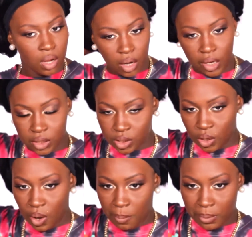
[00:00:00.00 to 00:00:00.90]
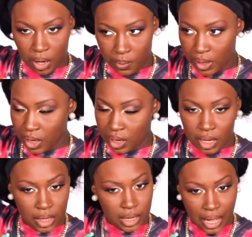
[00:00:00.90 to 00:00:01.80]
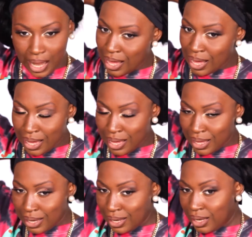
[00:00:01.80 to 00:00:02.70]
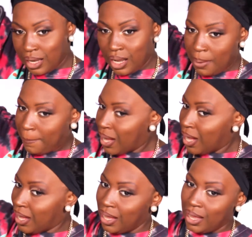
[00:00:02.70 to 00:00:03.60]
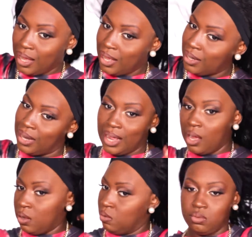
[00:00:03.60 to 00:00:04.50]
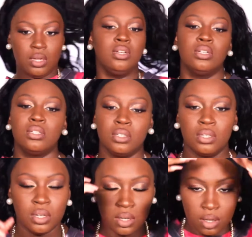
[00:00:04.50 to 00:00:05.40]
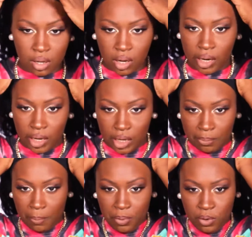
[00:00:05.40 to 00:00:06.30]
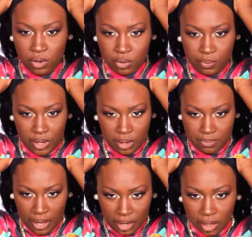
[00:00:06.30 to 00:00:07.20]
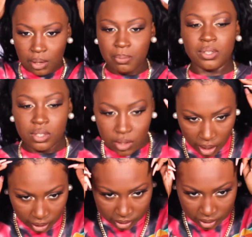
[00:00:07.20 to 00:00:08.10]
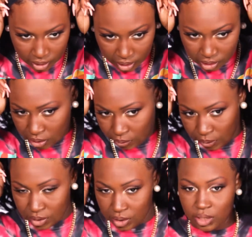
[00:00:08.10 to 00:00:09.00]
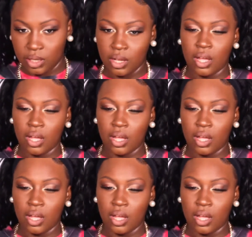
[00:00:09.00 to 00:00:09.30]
All right, so I'm gonna go ahead and let my hair down. All right, and I'm gonna pull the wig back a little bit so y'all can see these little crusty